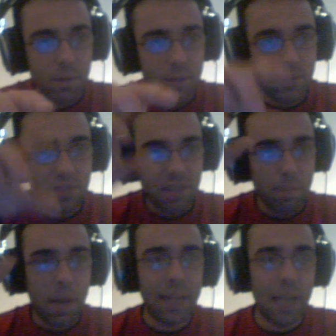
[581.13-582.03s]
step back
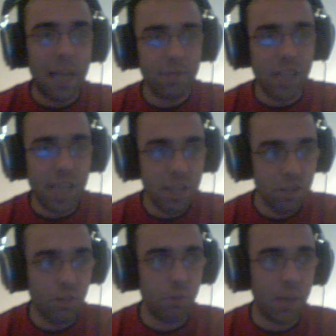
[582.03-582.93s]
out of an issue
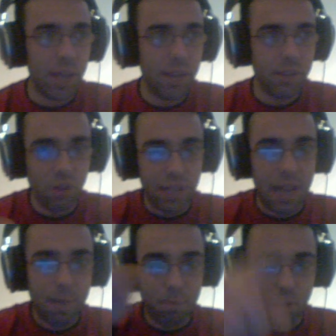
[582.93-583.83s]
and look at
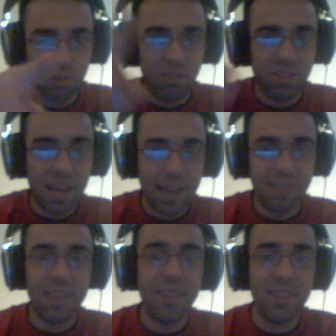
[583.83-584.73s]
both sides and
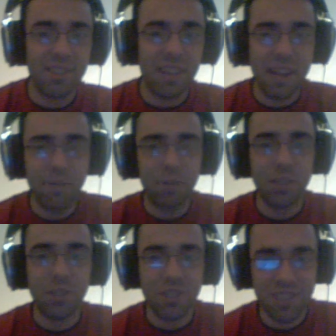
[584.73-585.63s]
decide for
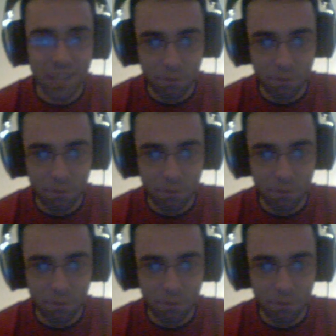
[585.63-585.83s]
yourself